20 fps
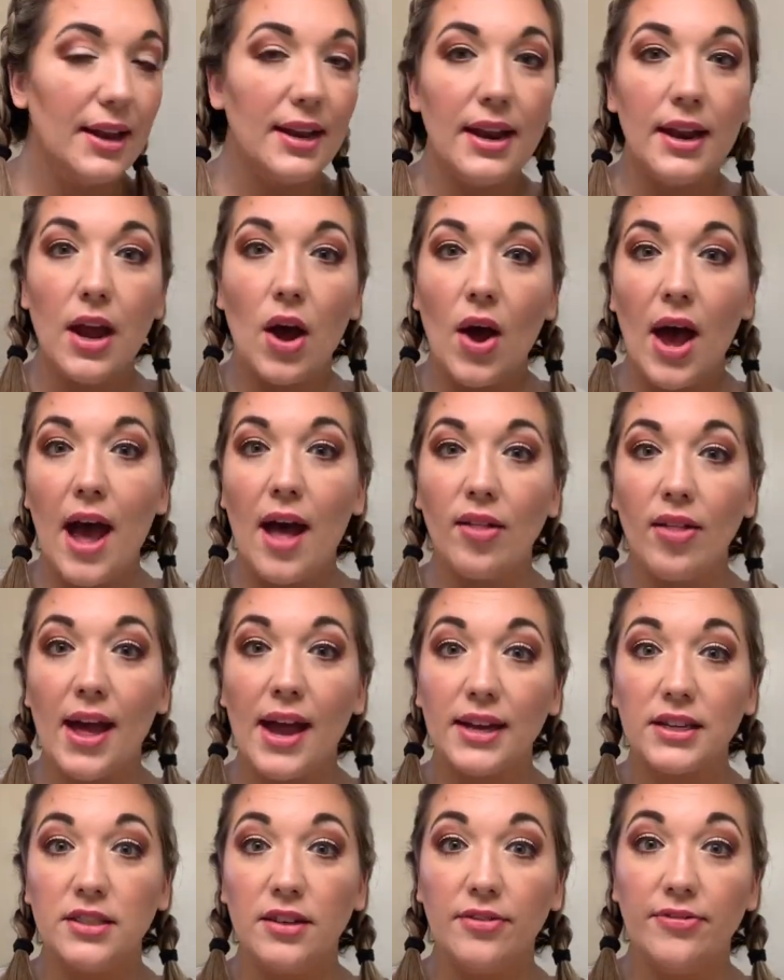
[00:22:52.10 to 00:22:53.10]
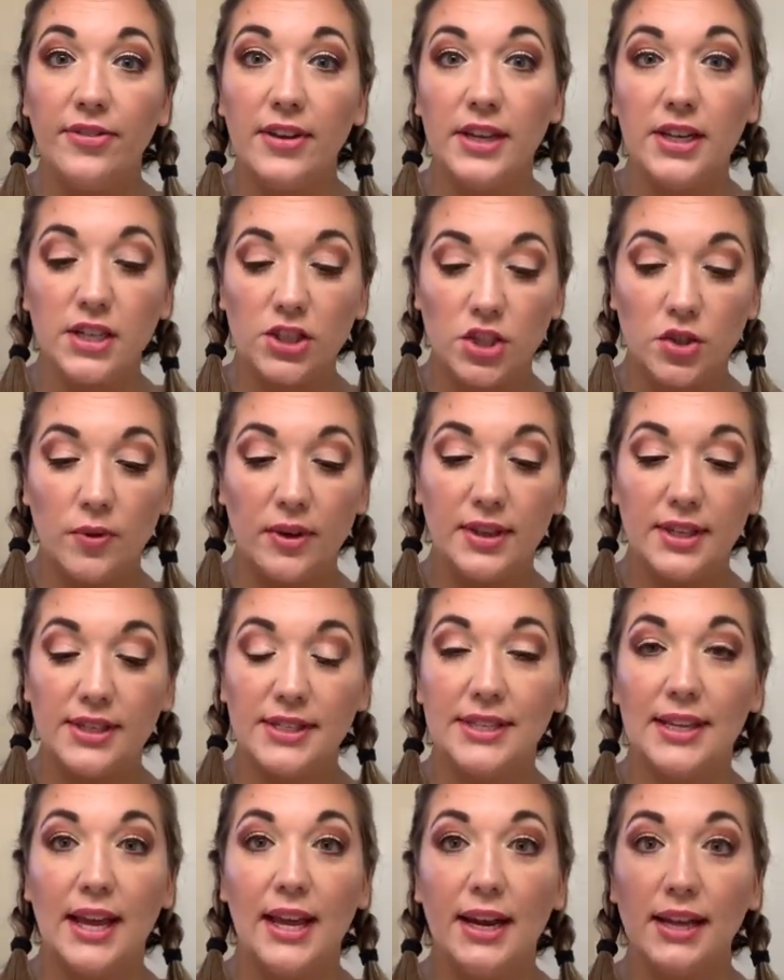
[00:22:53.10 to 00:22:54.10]
Now, I like to finish with a
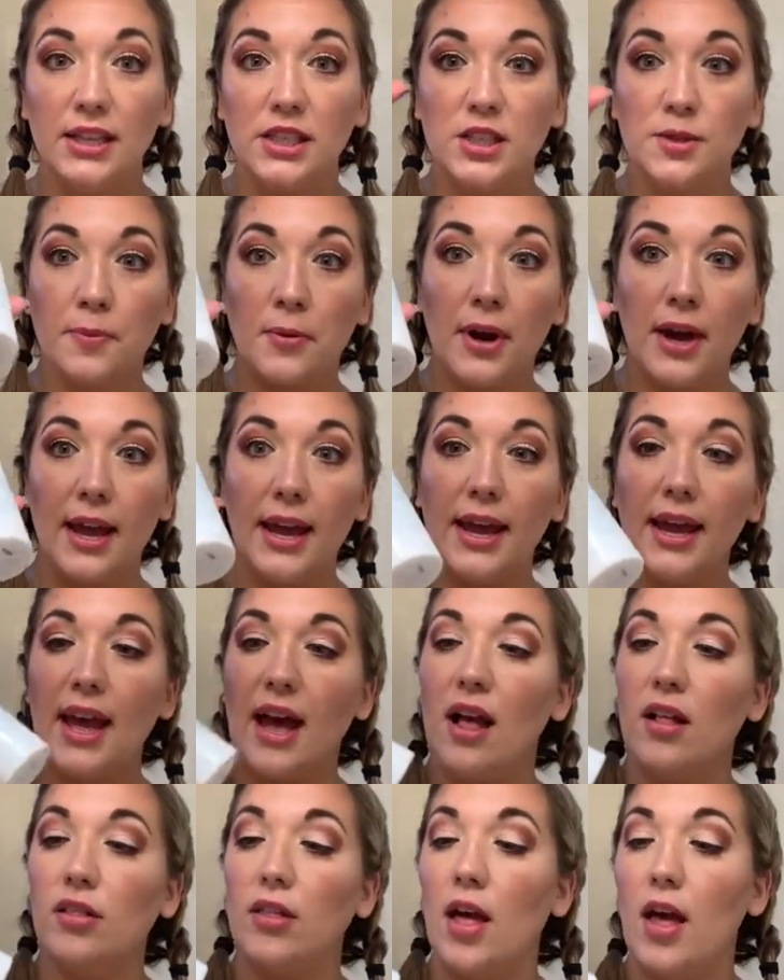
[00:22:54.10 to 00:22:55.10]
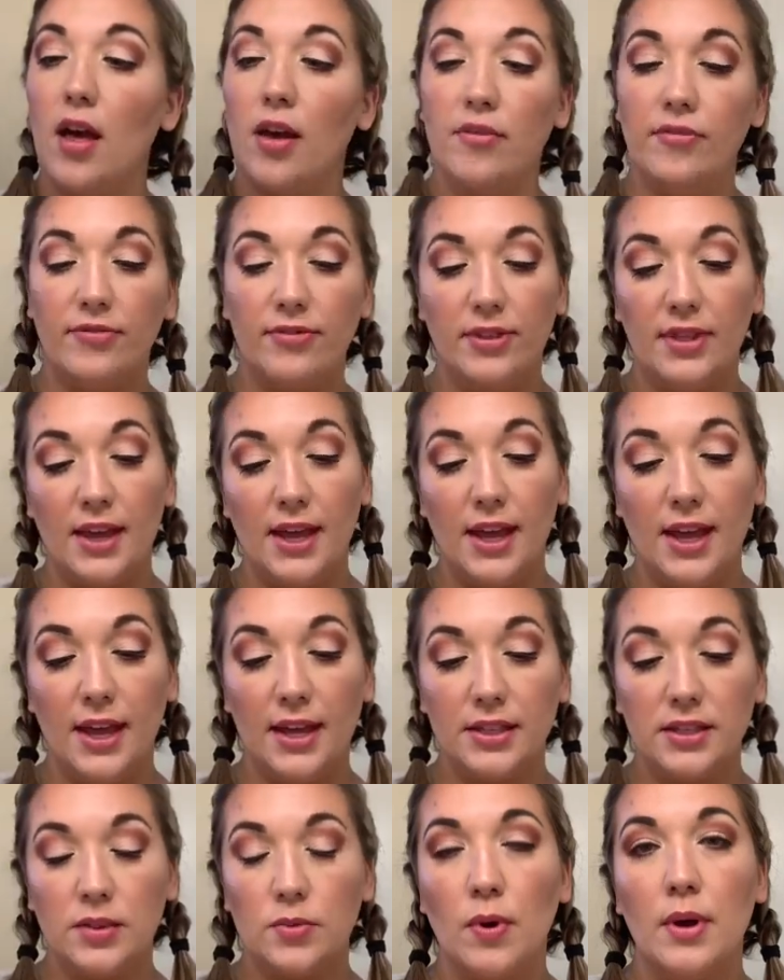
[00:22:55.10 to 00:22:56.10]
setting spray. I love
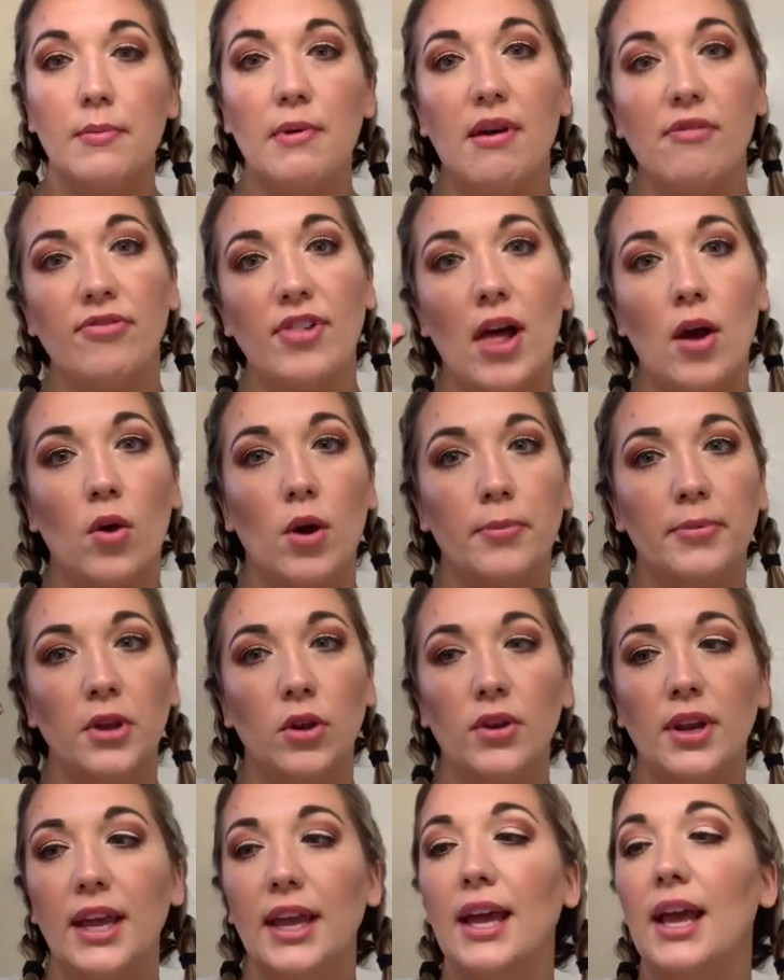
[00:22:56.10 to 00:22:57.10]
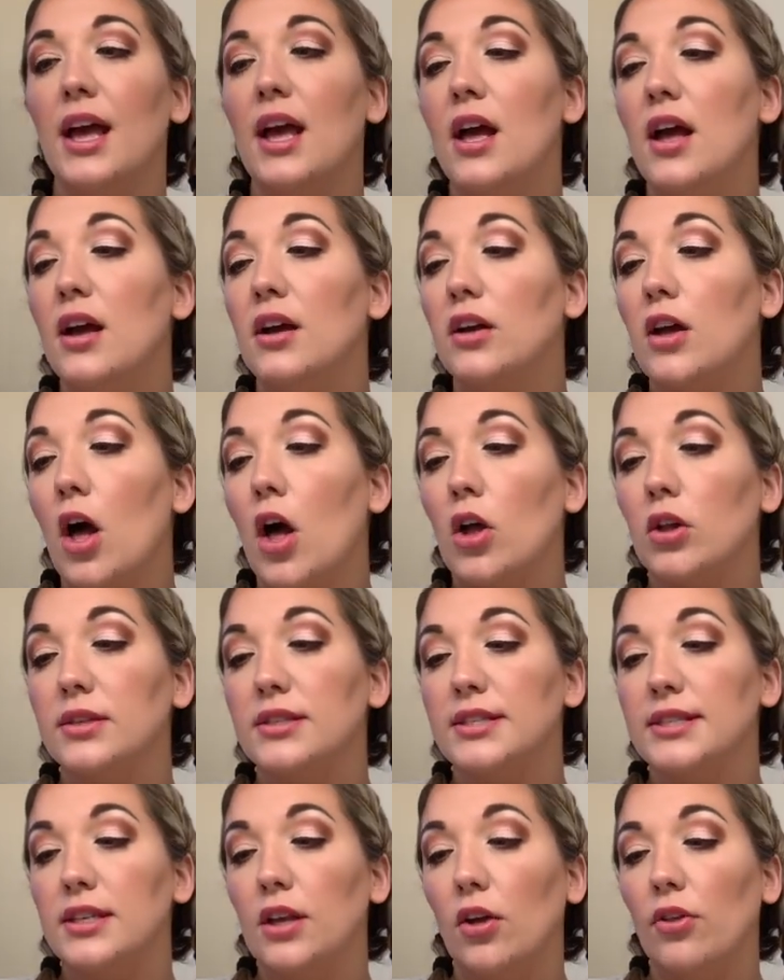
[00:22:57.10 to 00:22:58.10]
this one by Flower Beauty
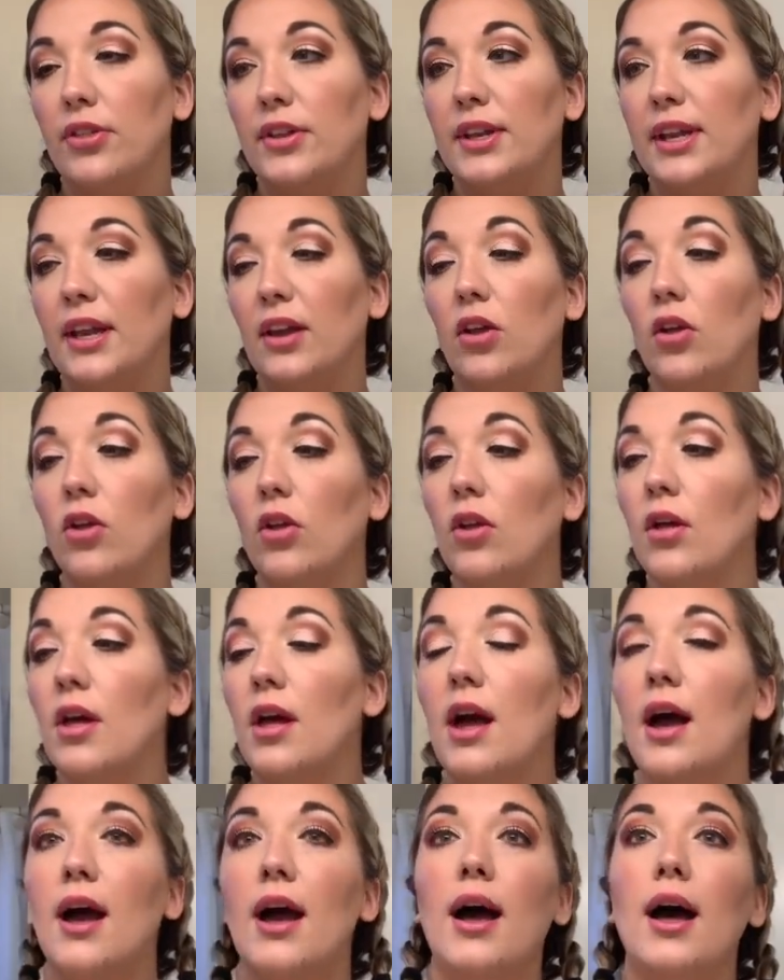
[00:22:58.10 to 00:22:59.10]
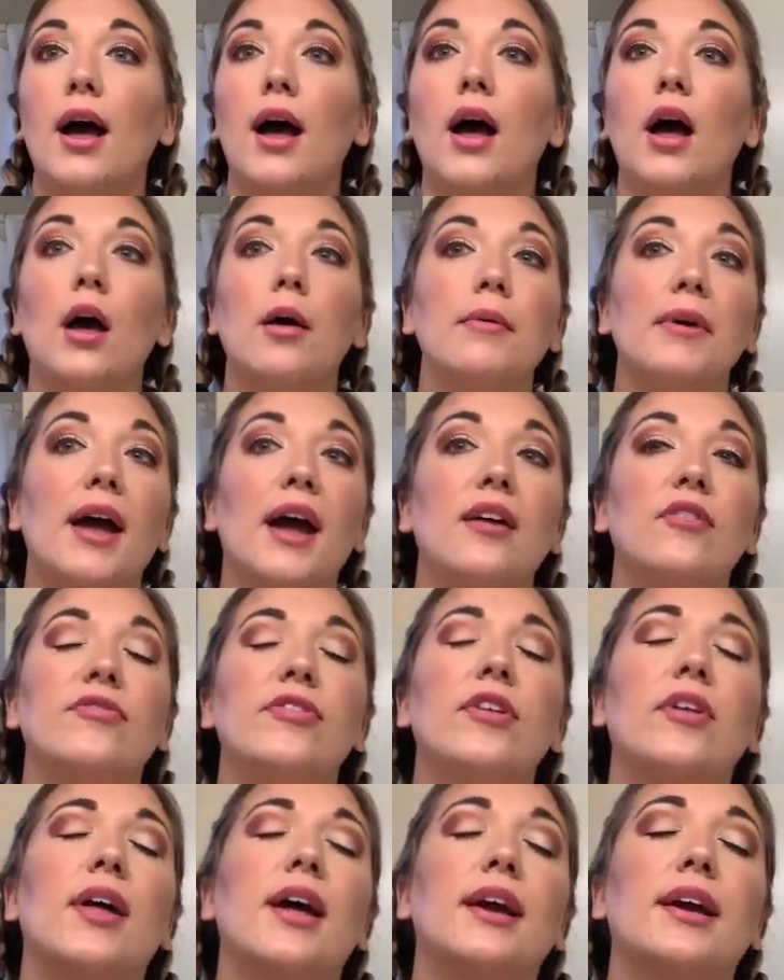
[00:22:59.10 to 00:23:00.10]
called Seal the Deal. I
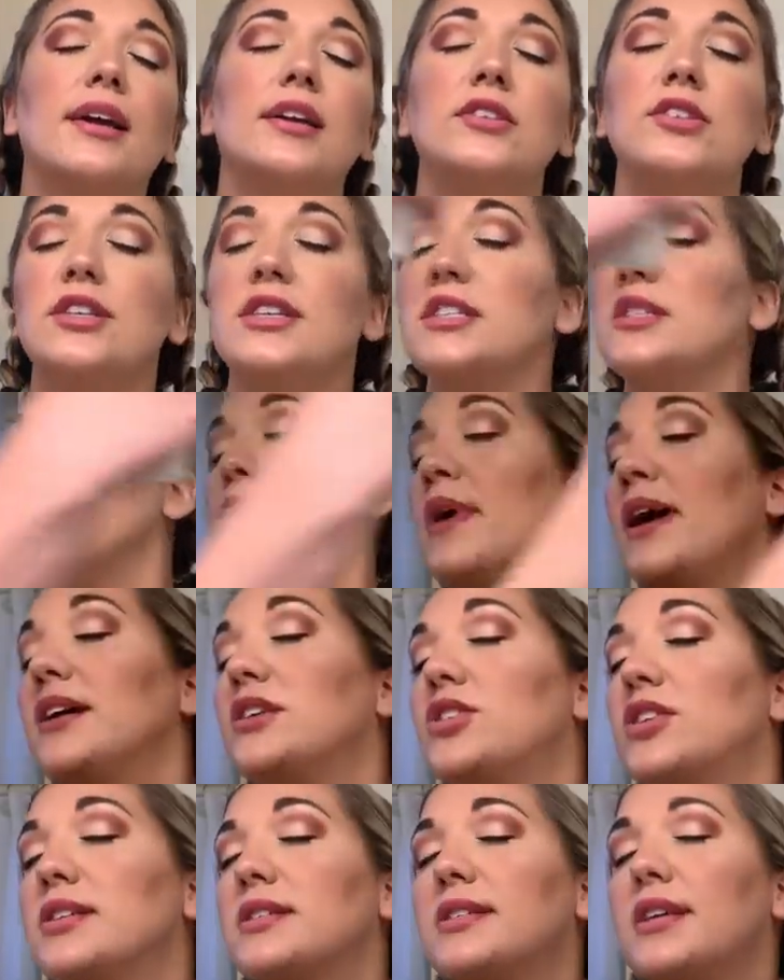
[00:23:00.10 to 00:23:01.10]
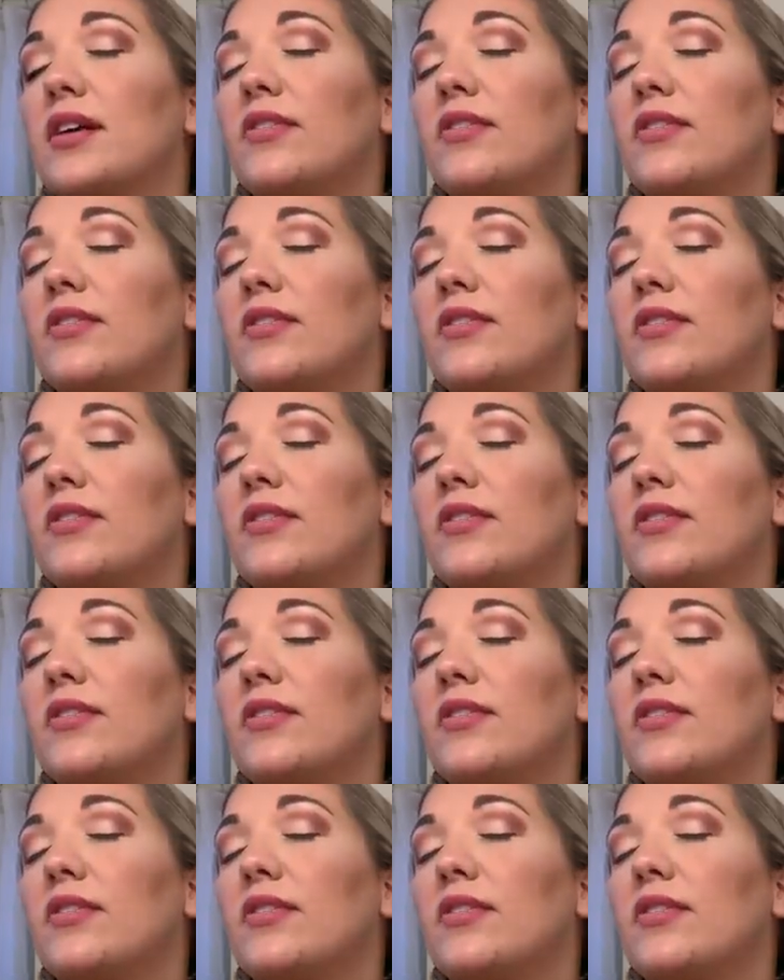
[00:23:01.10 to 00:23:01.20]
feel like it just meshes